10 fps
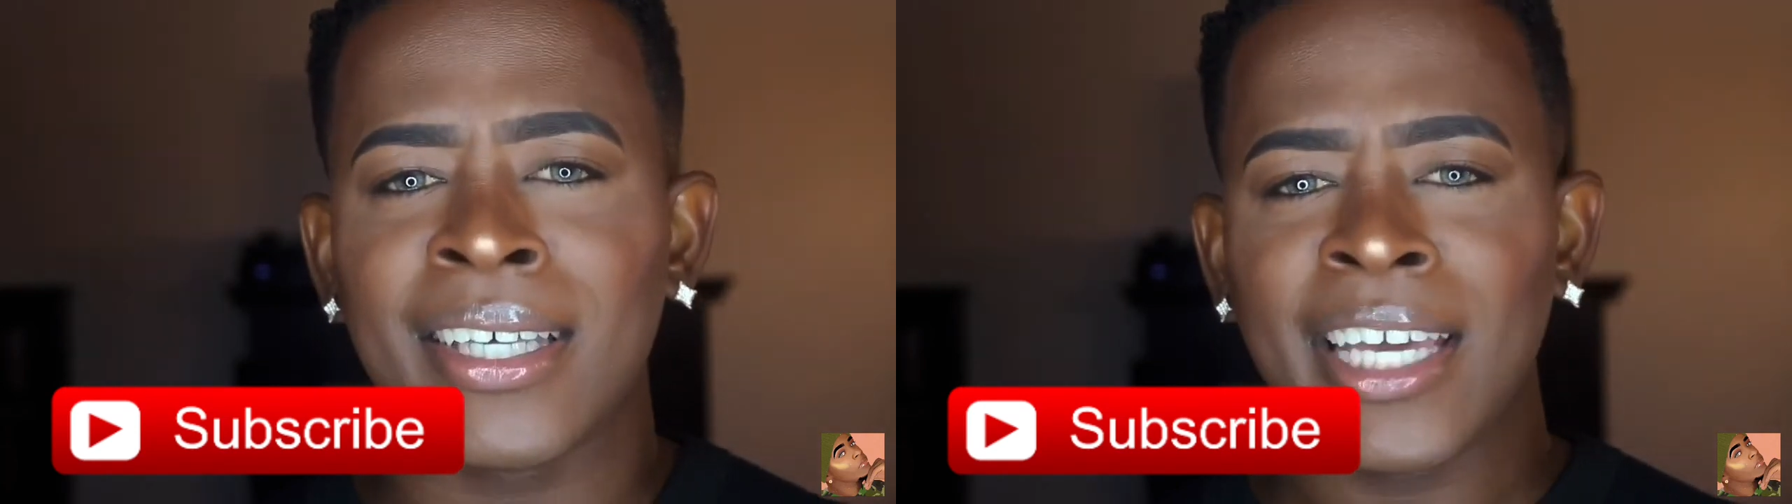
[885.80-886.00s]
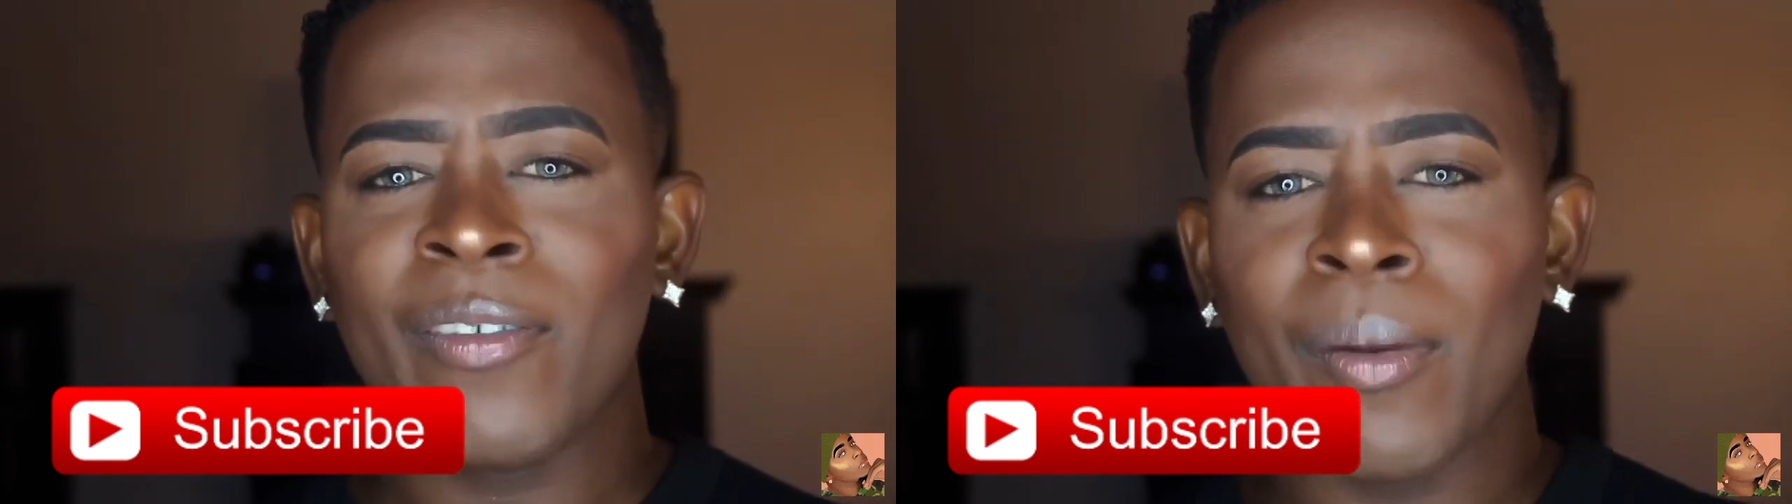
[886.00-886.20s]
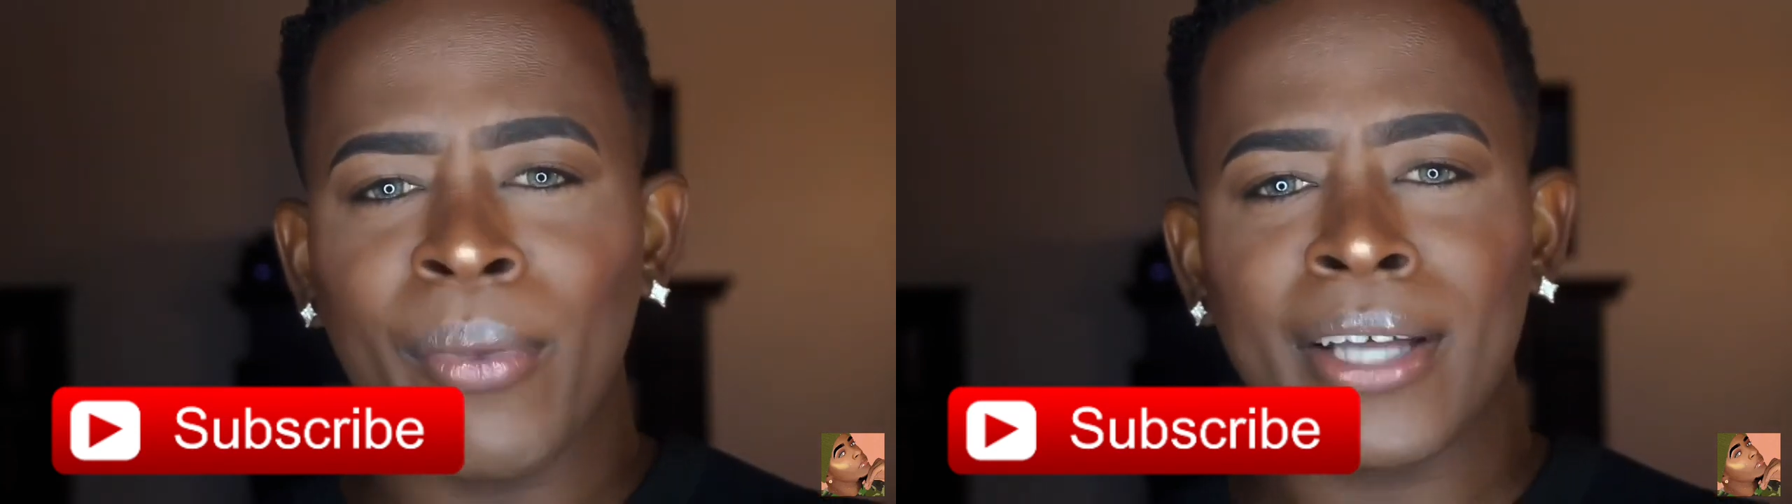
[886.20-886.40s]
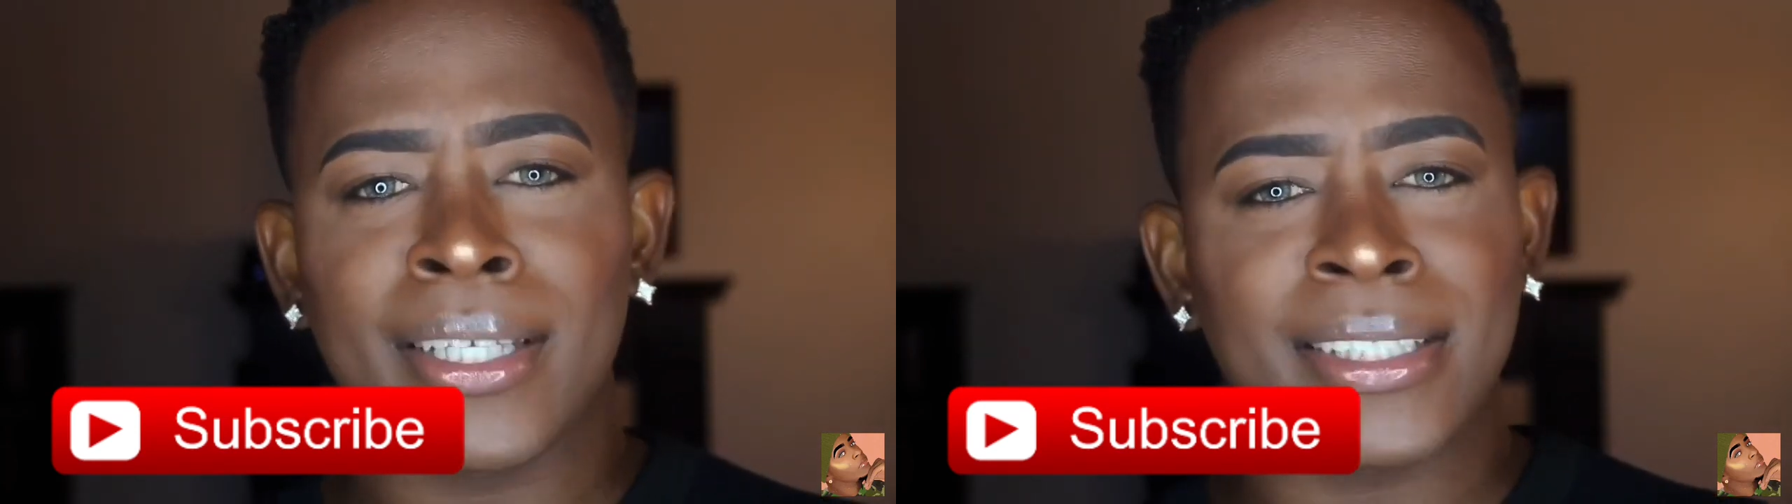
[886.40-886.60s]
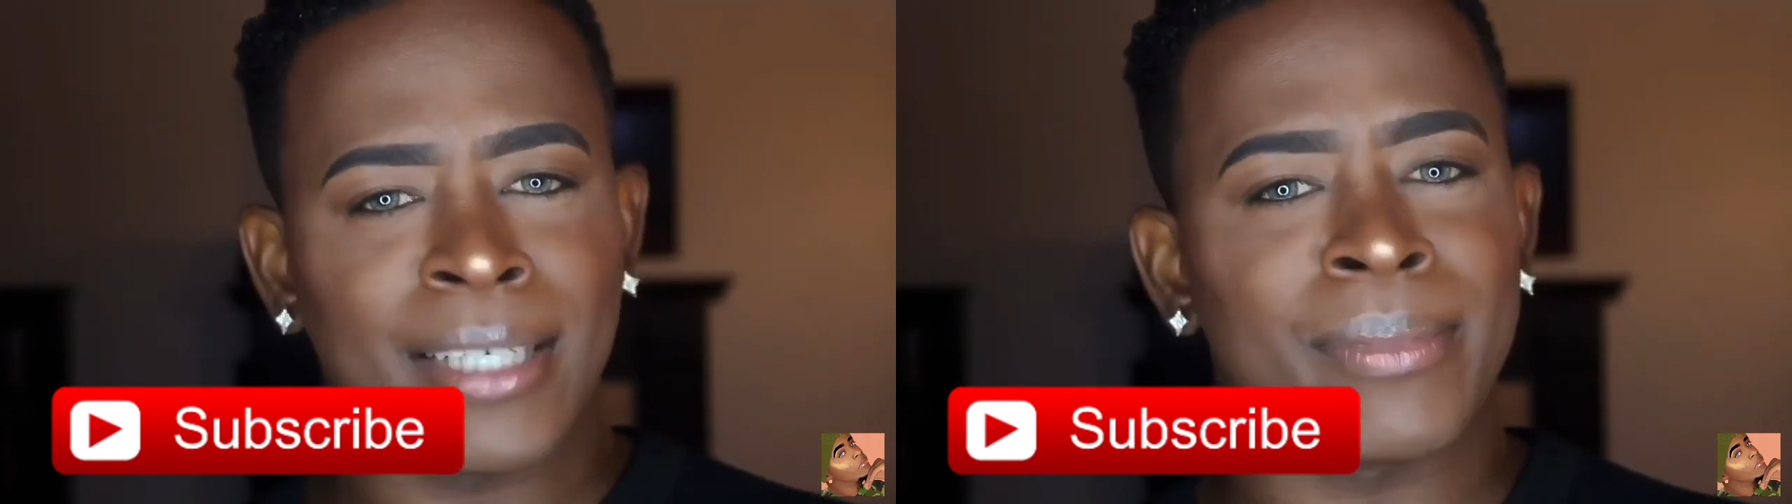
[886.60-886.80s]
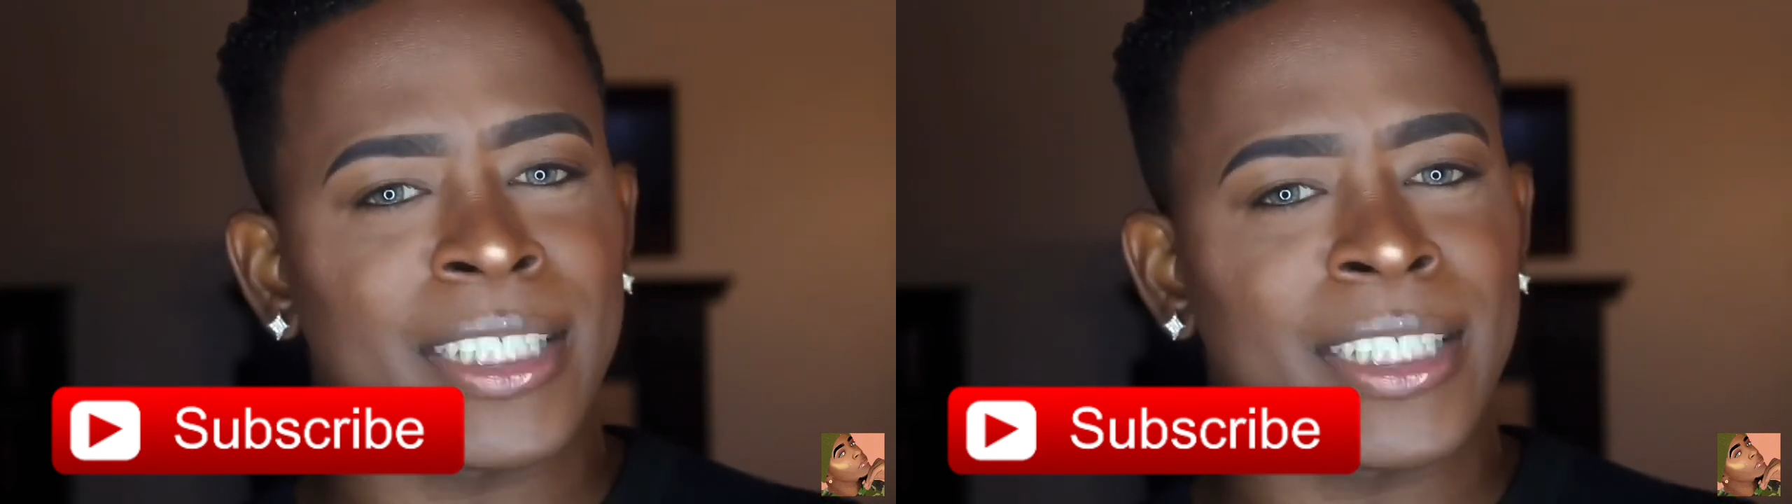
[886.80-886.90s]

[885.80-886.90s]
give a brother some